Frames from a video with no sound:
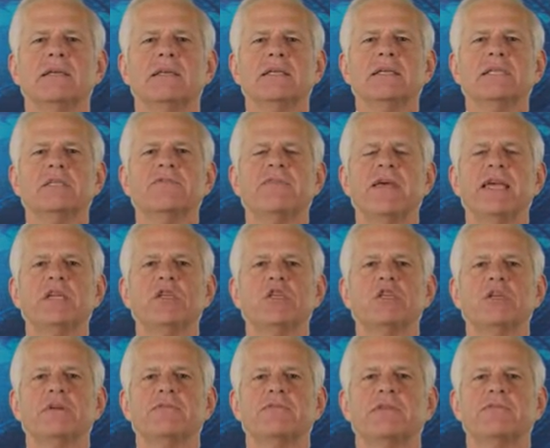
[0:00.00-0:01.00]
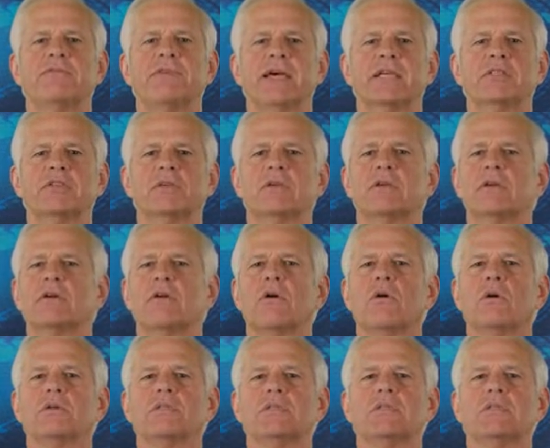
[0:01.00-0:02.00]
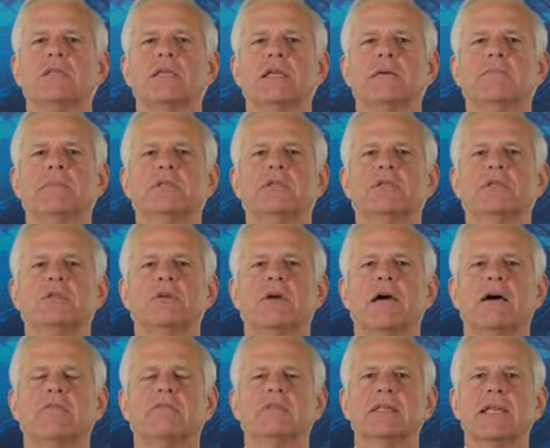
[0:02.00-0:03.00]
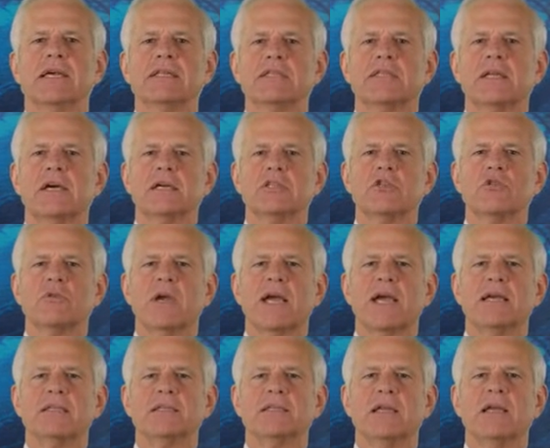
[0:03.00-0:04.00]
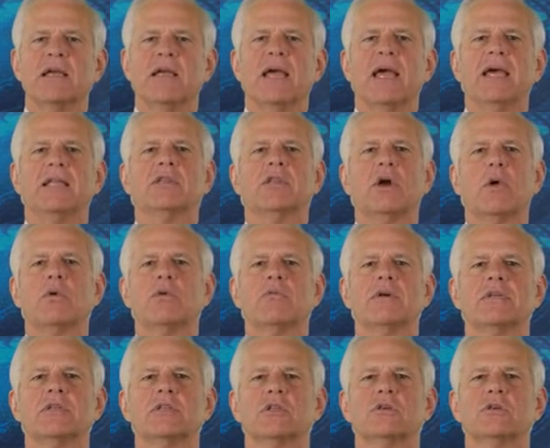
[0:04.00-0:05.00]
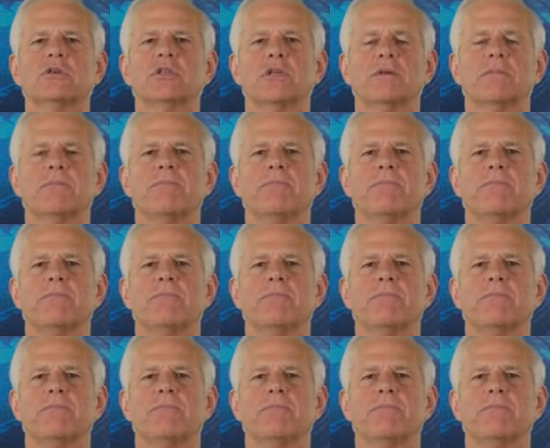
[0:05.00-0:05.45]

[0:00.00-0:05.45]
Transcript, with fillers: This phase shift effect causes the image to have less contrast and lower resolution.